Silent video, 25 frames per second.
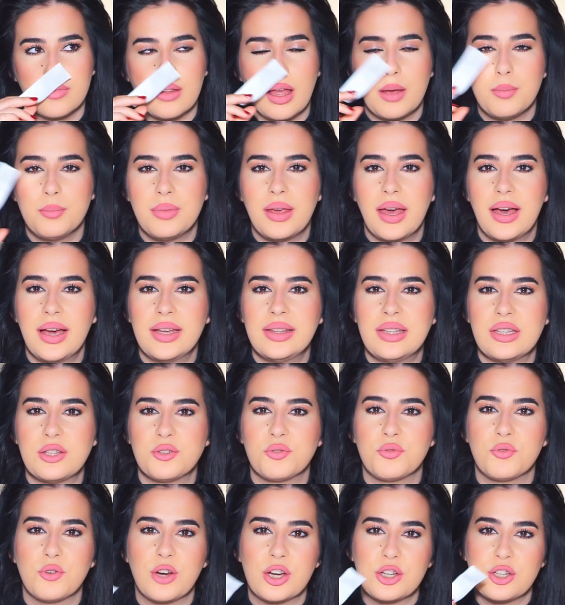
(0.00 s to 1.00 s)
And behind this
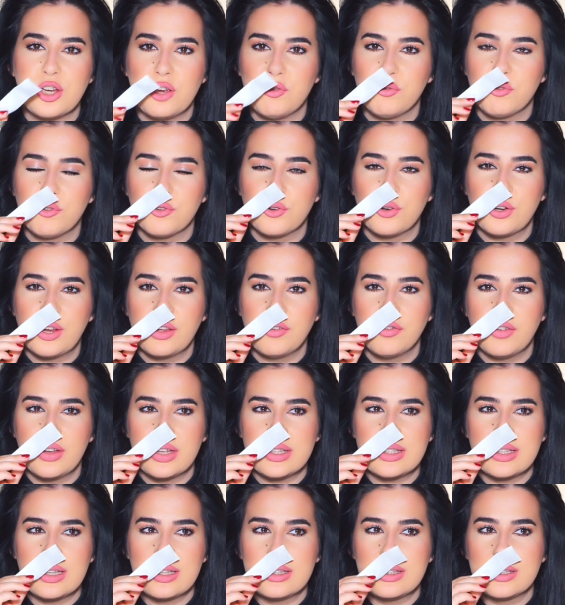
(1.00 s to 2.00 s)
fresh and fruity
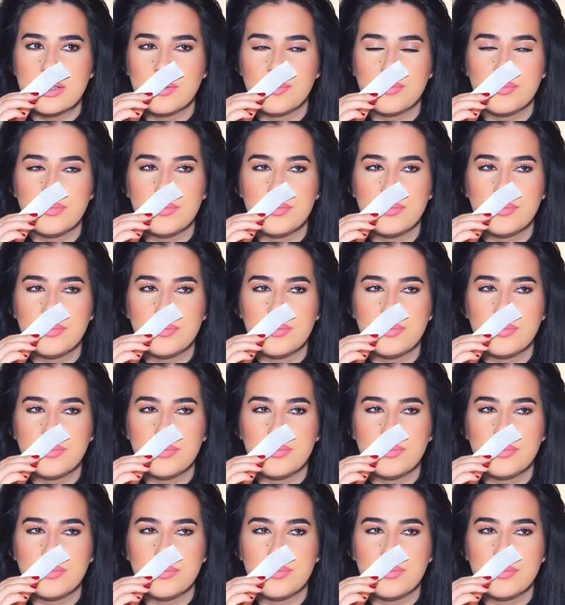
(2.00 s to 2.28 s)
facet,